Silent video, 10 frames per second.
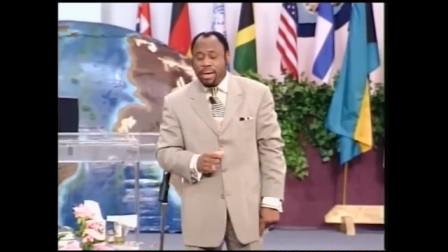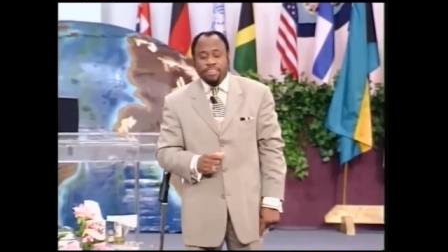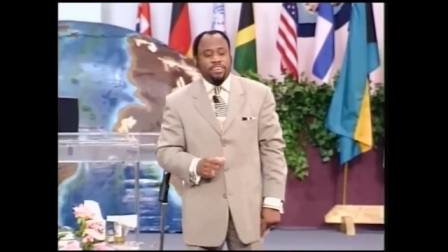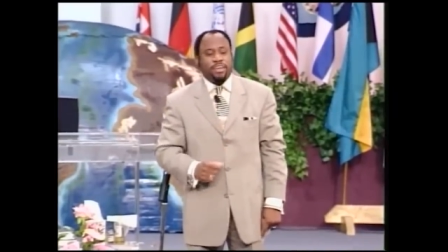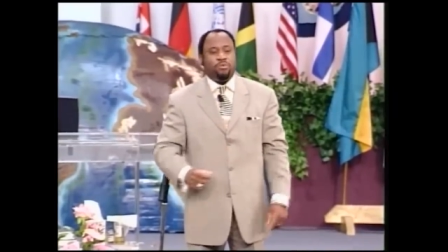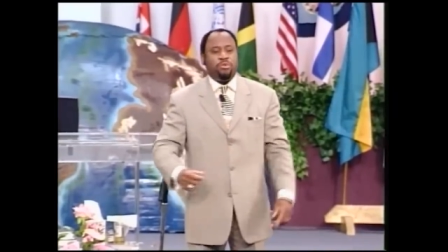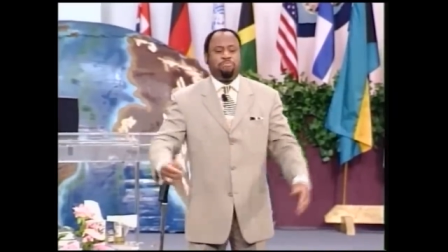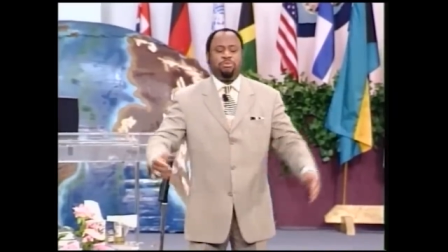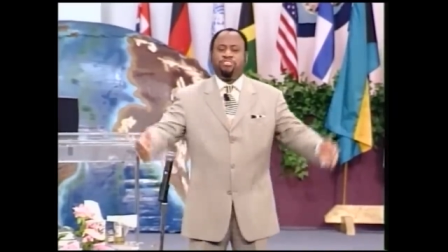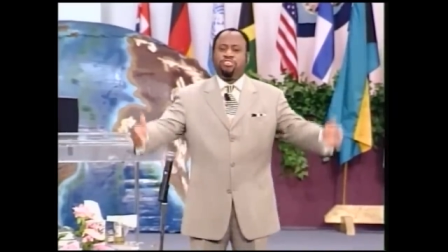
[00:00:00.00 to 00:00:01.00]
I said,
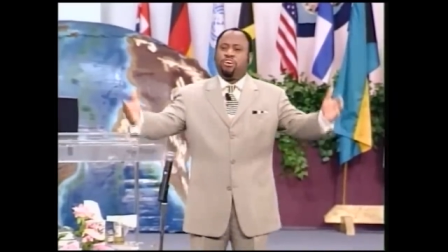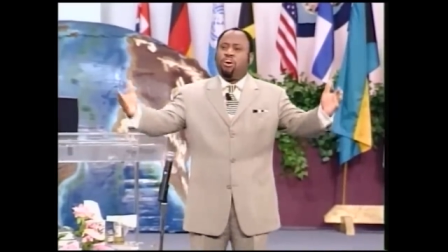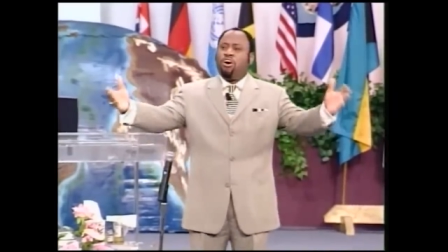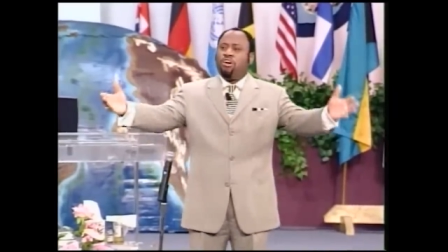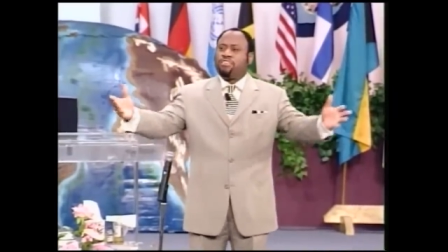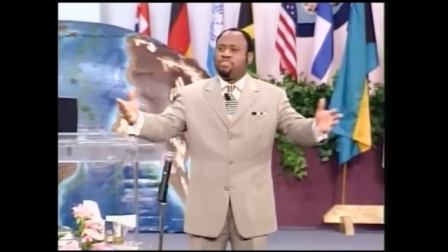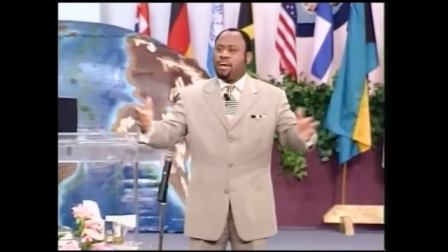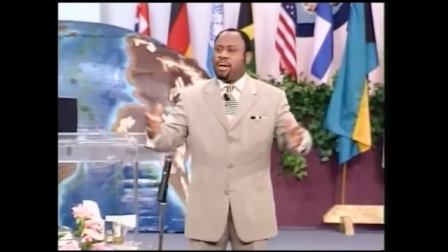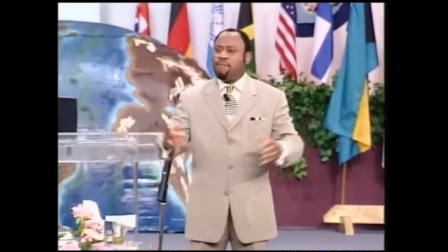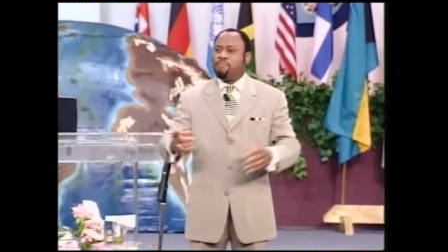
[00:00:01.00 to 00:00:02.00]
we preach it all the
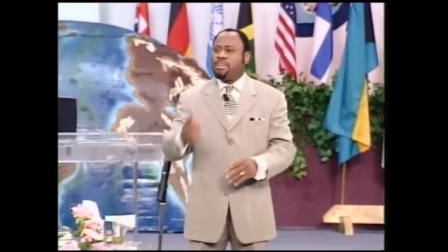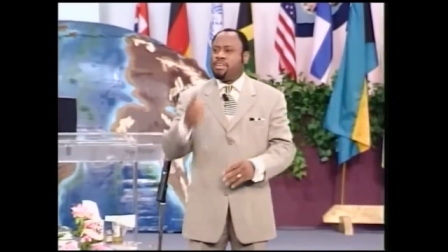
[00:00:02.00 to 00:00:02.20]
time,